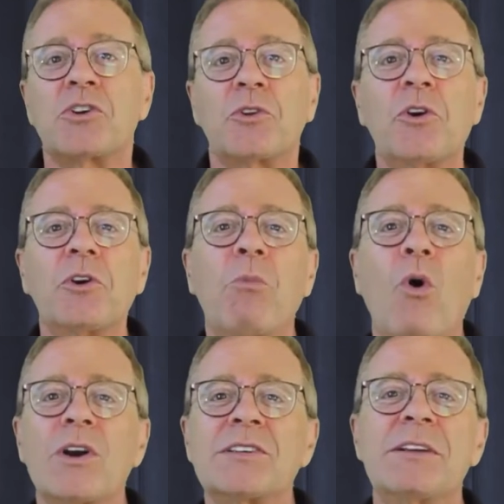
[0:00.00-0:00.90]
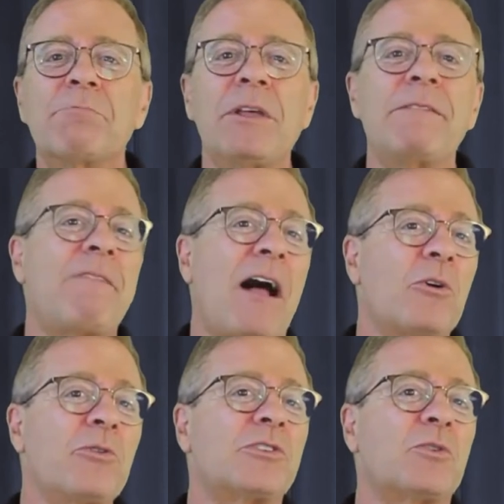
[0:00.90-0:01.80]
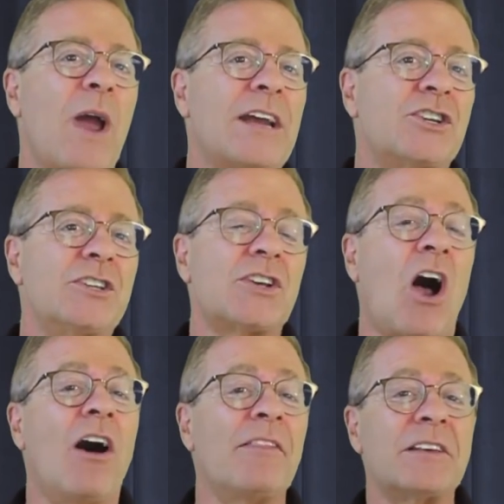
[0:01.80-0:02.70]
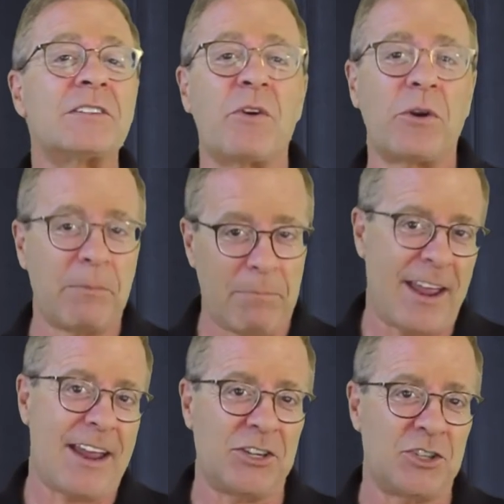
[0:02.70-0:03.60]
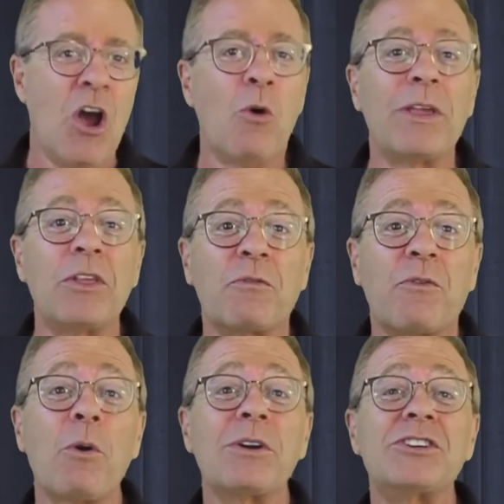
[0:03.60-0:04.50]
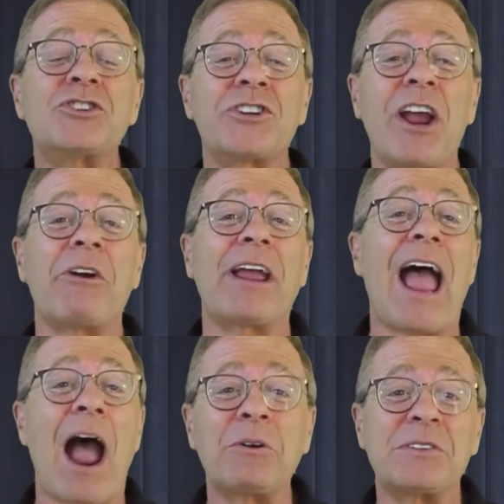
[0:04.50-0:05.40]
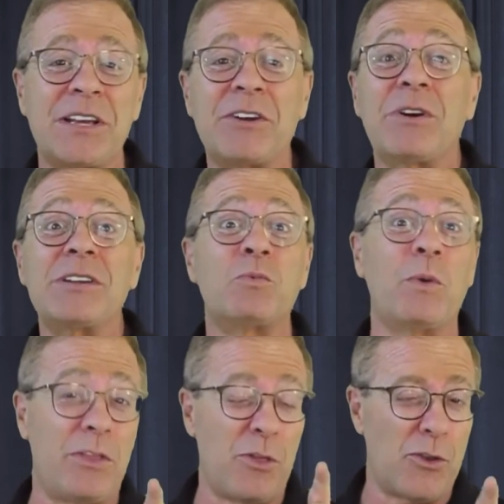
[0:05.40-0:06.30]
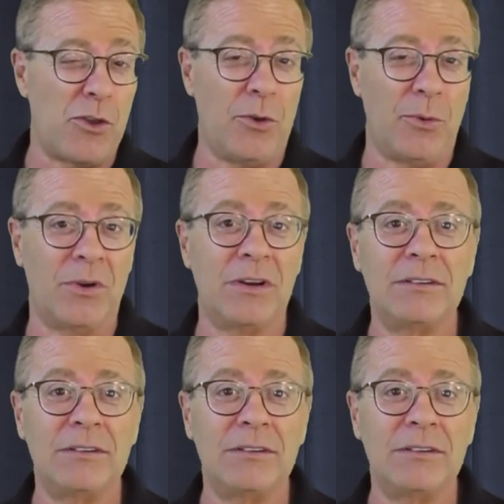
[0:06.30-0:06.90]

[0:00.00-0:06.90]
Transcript: To learn more, simply follow the directions on this very page. We look forward to sharing our secrets with you.